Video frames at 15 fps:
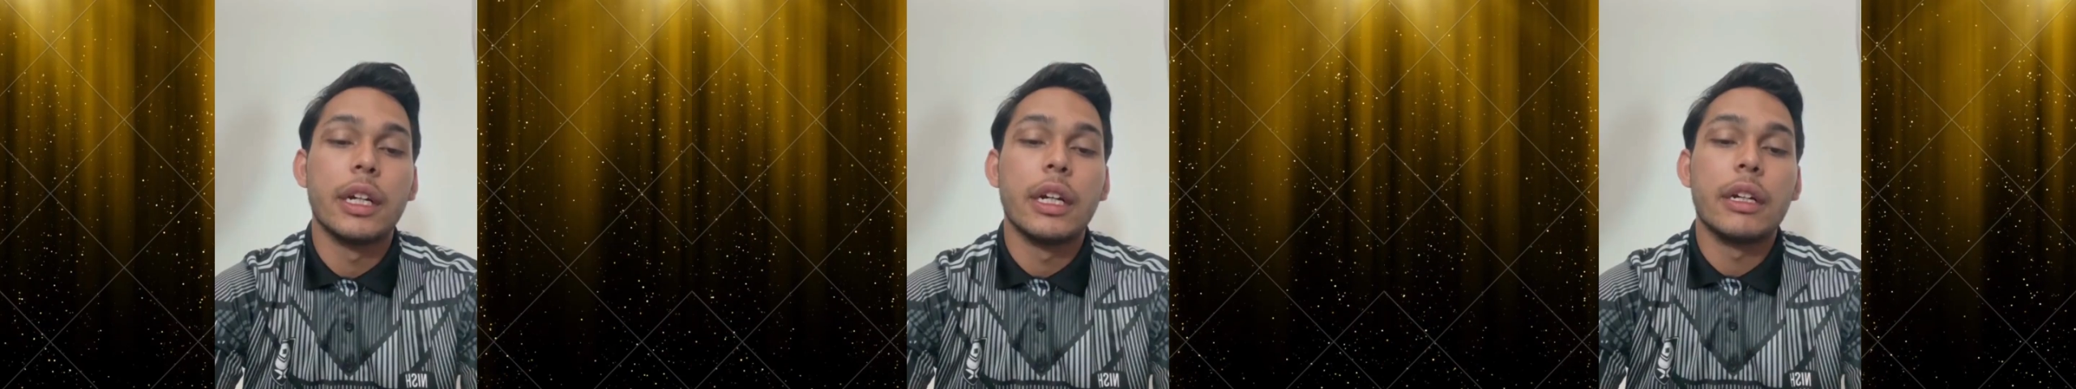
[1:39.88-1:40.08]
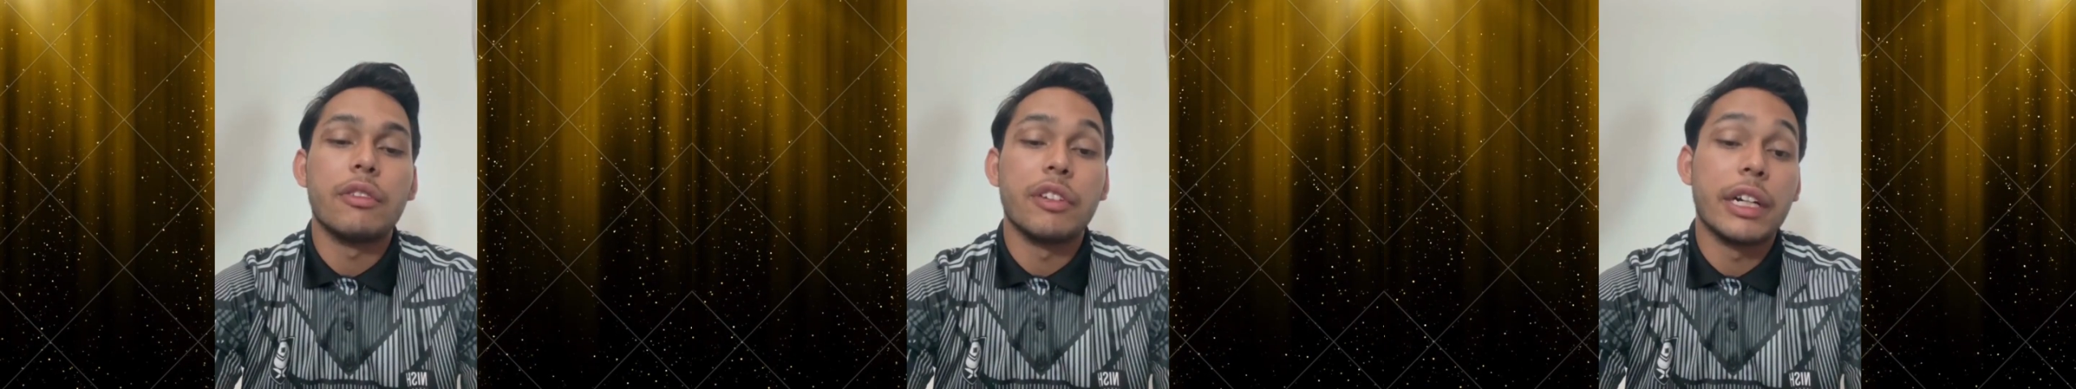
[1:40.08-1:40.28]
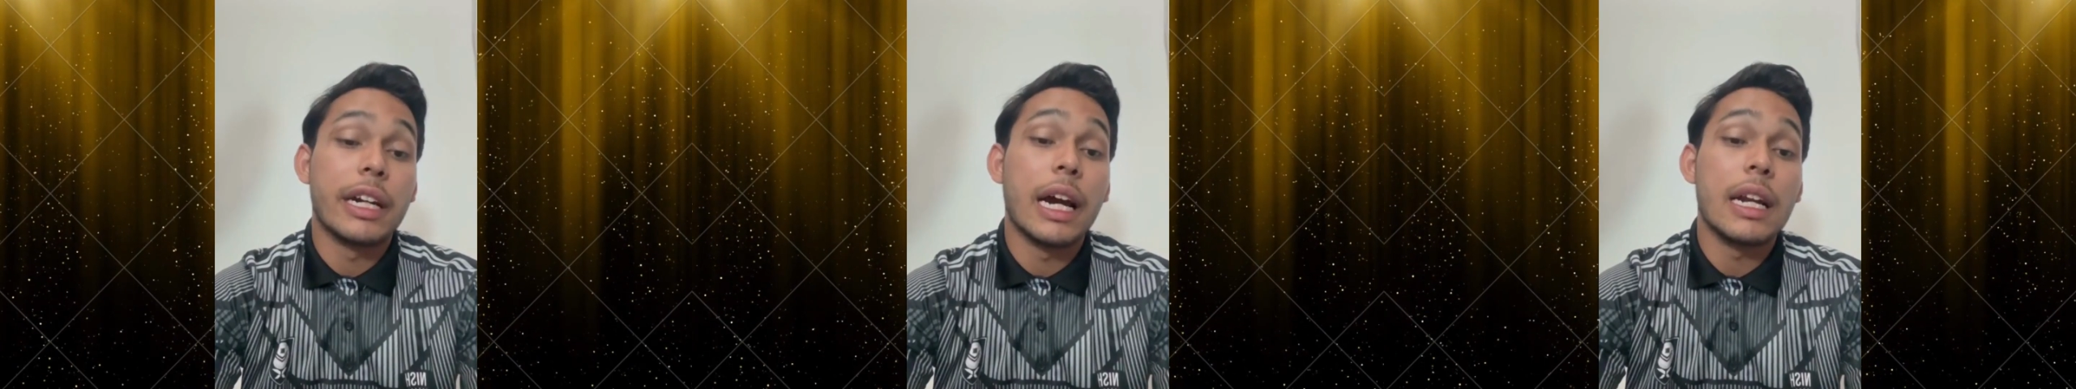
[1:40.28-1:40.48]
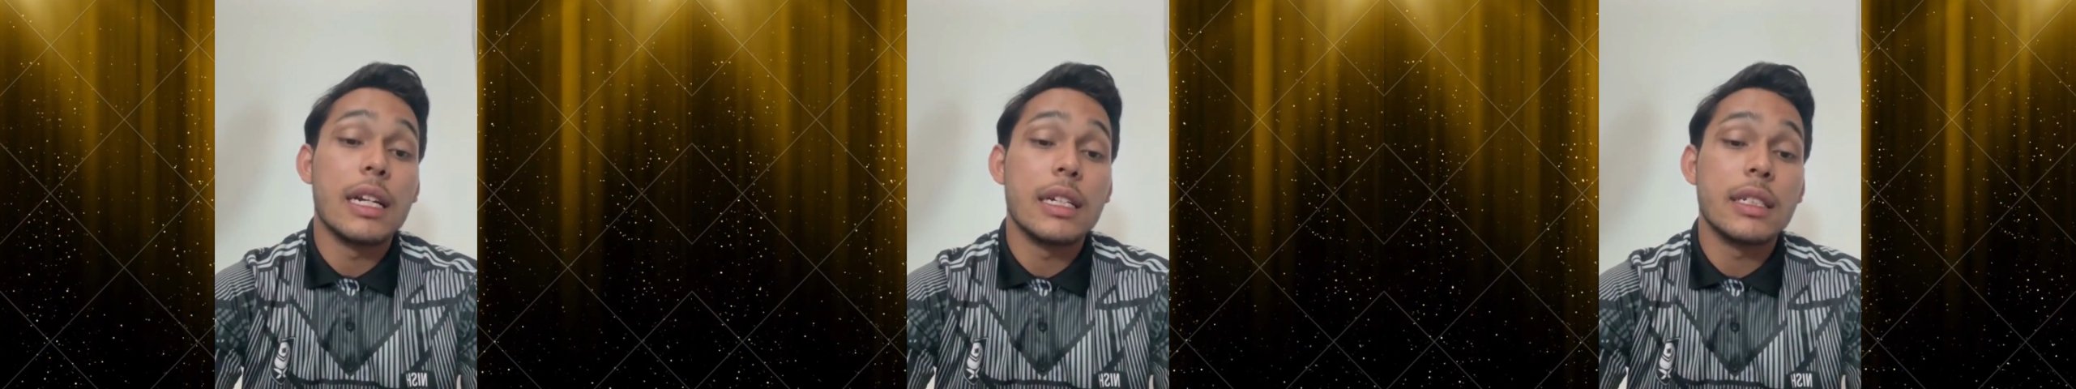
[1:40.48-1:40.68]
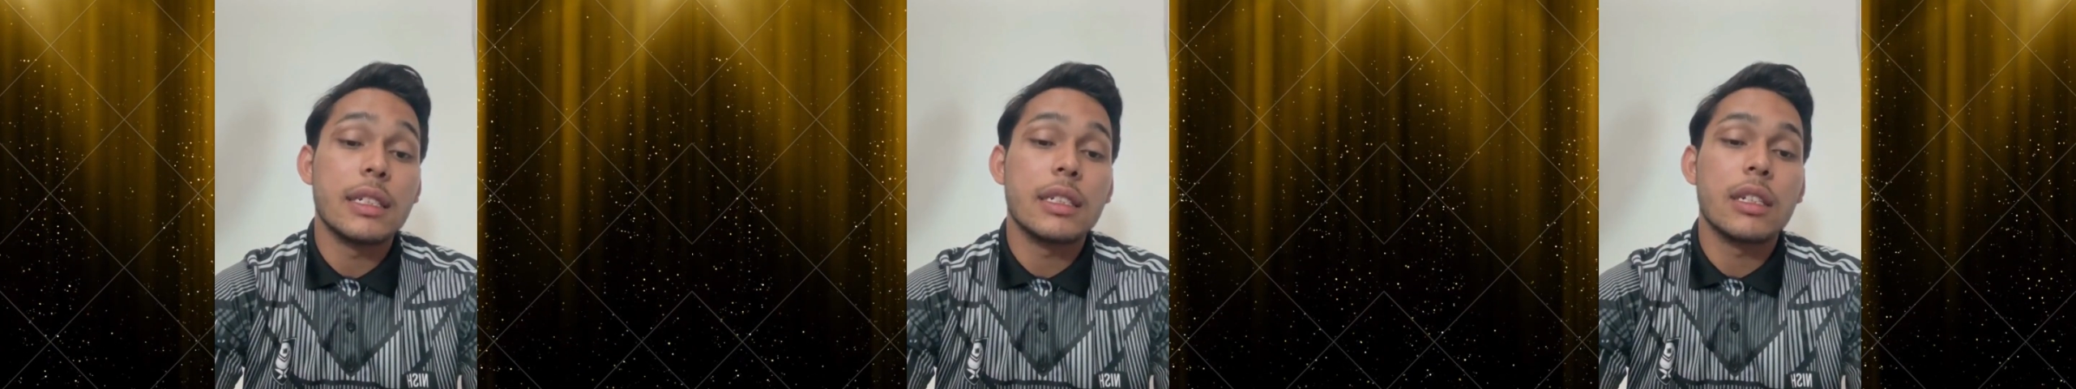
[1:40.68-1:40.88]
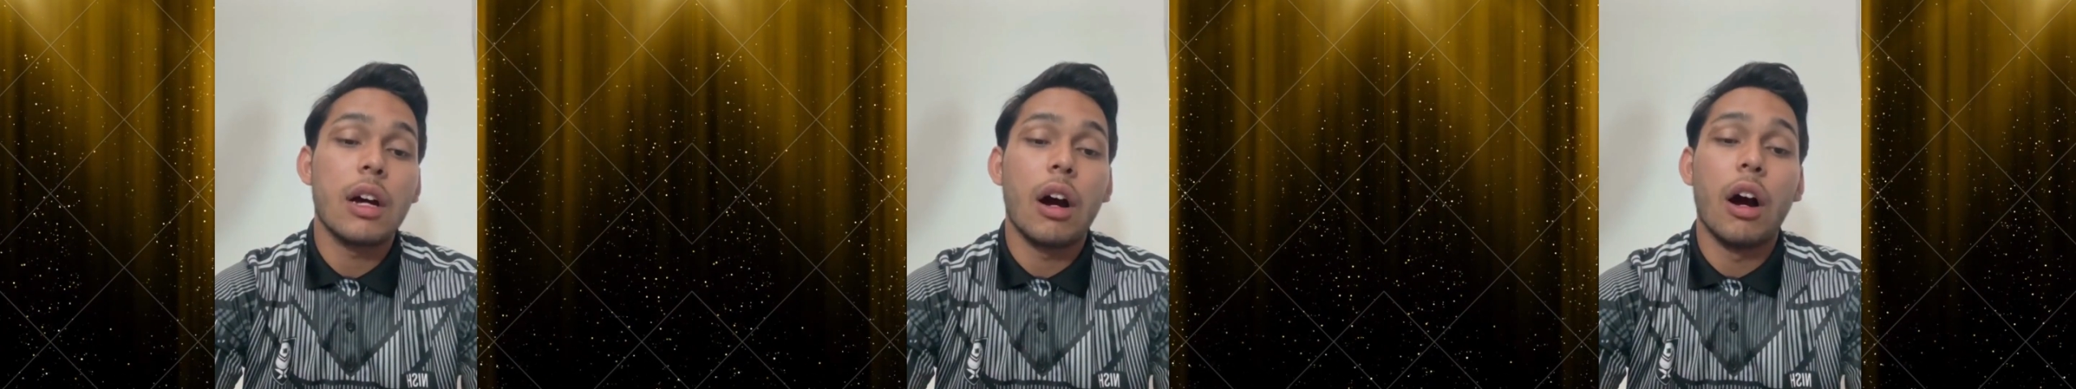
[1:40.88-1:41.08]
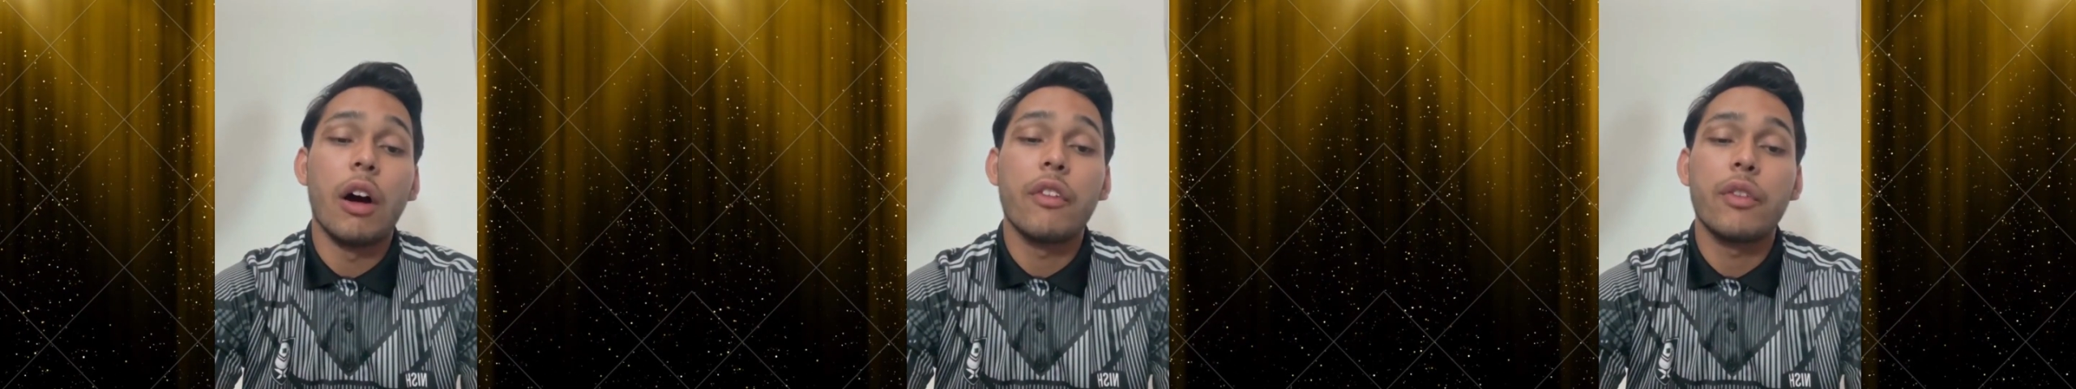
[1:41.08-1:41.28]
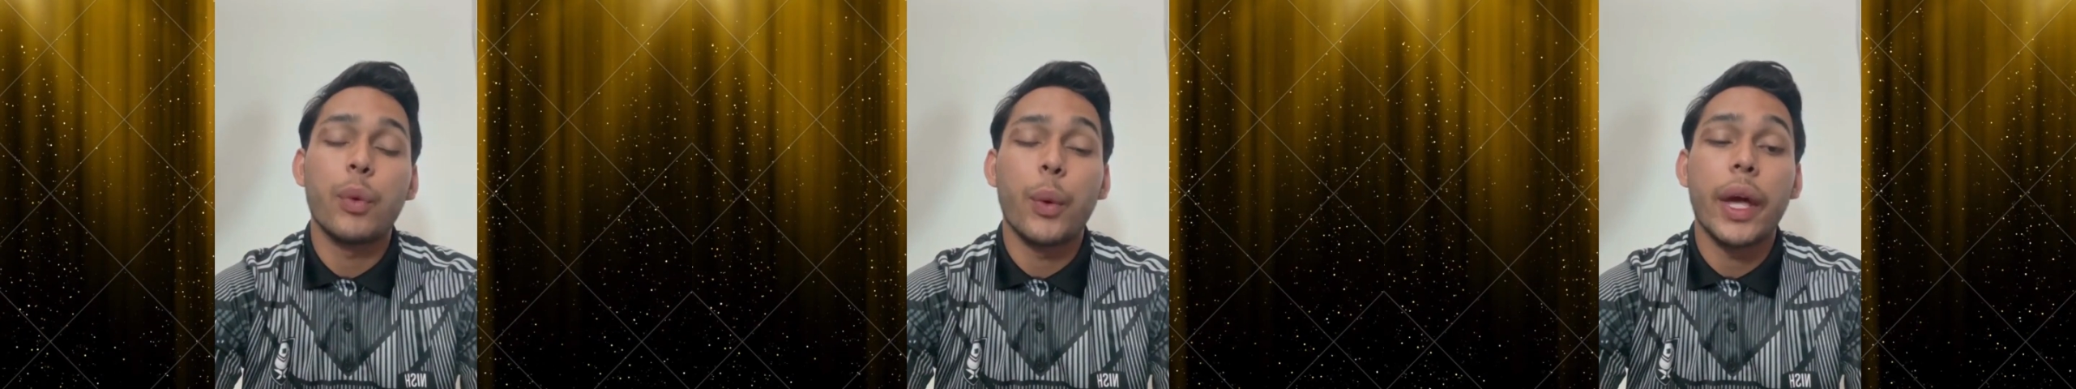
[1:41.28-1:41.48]
regardless
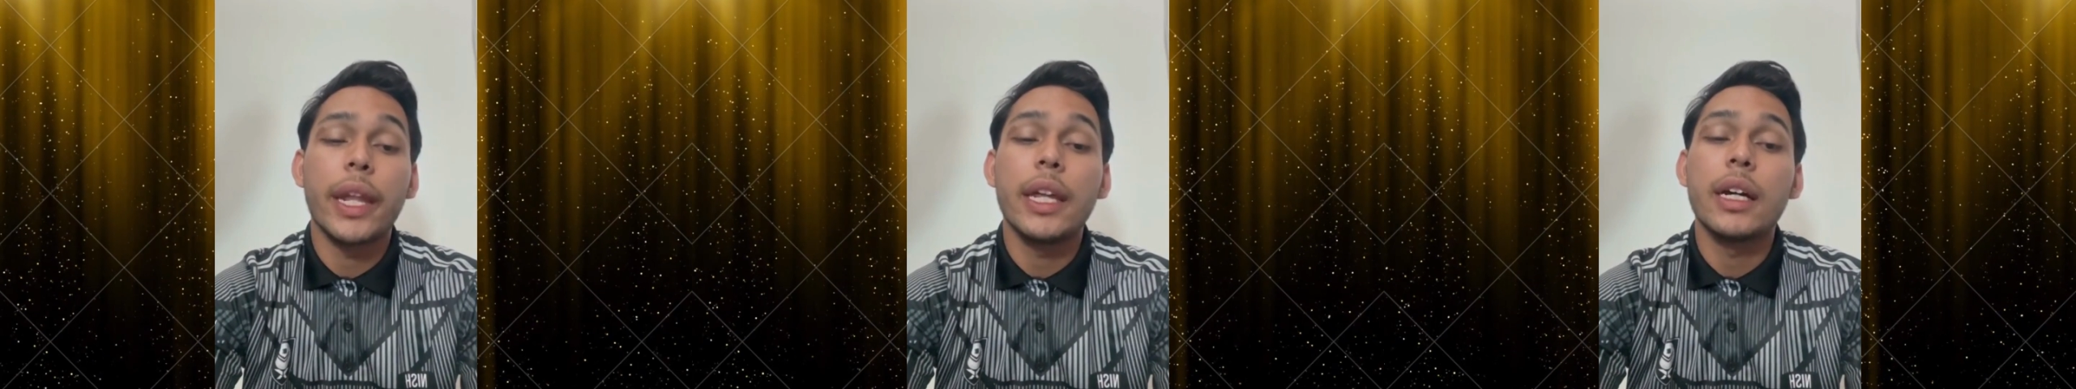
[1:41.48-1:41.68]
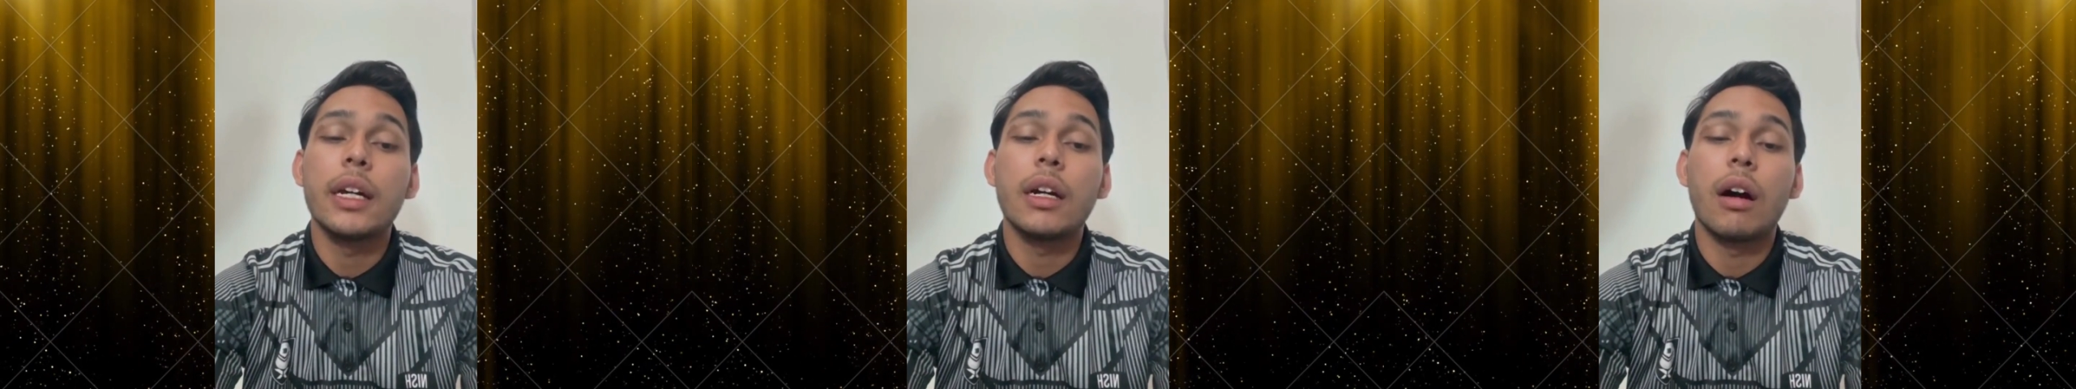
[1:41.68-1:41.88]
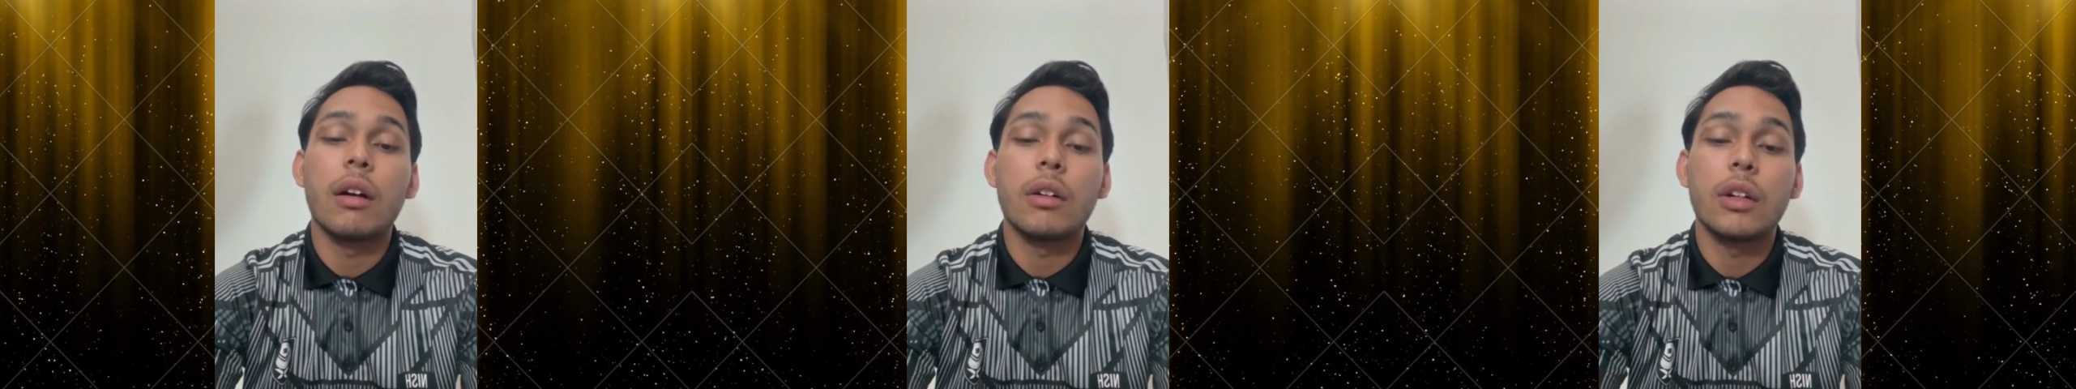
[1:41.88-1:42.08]
of whether or